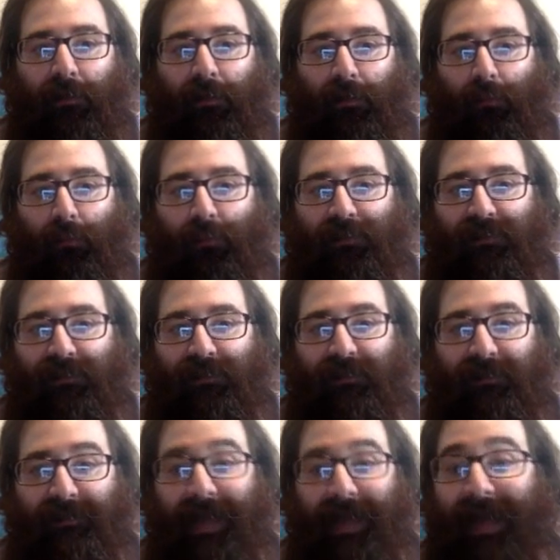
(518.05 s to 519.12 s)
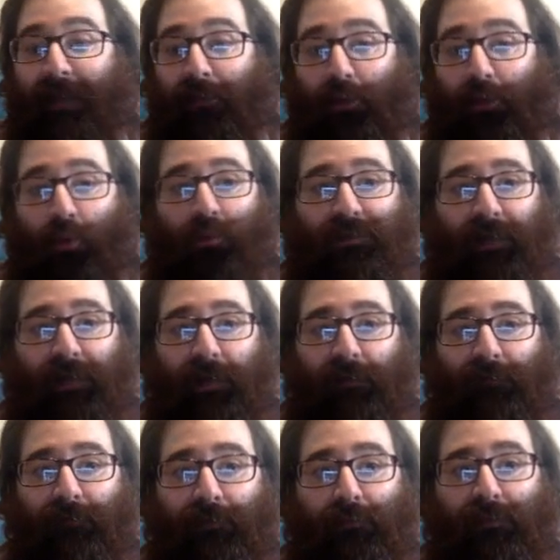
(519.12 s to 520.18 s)
which is this 10 cosine
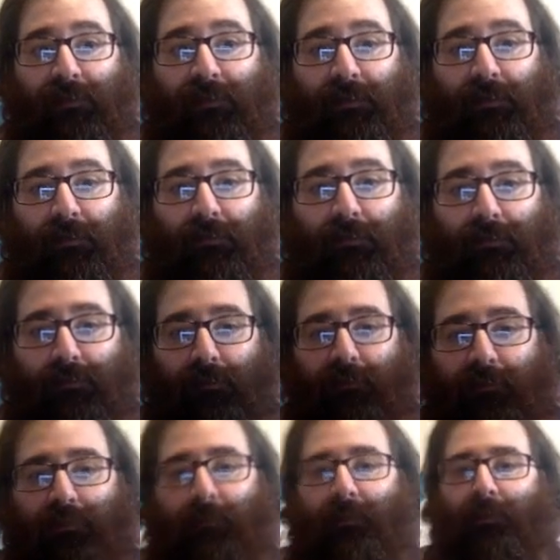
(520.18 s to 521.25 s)
of 2t. So this should be